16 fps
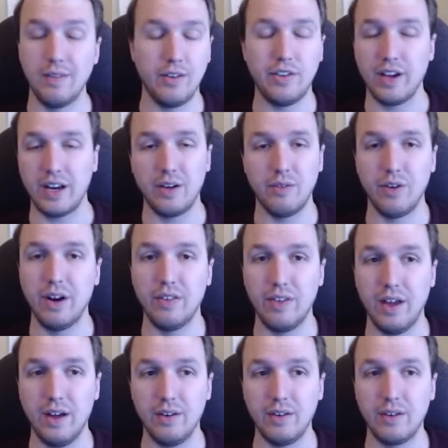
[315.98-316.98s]
Give me a second to write
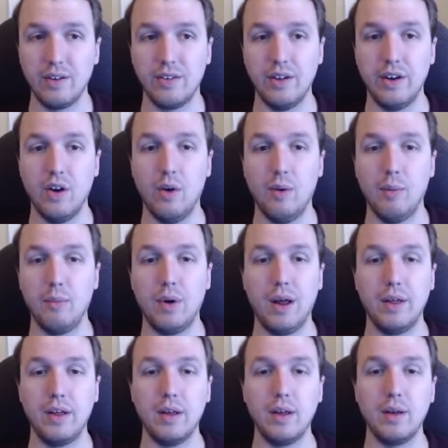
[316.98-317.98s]
it down, because I know I'm
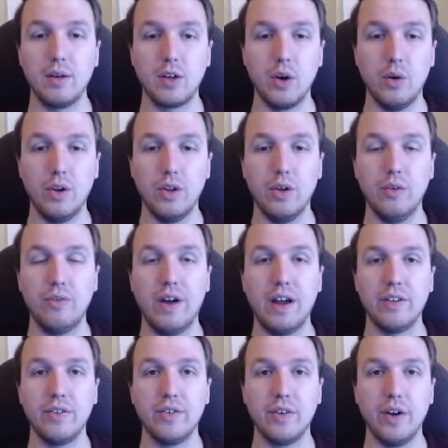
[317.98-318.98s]
probably going a little
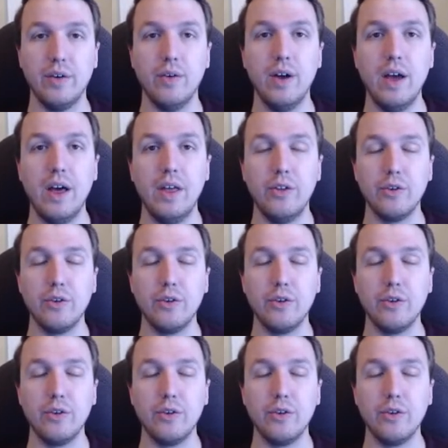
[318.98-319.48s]
fast for you.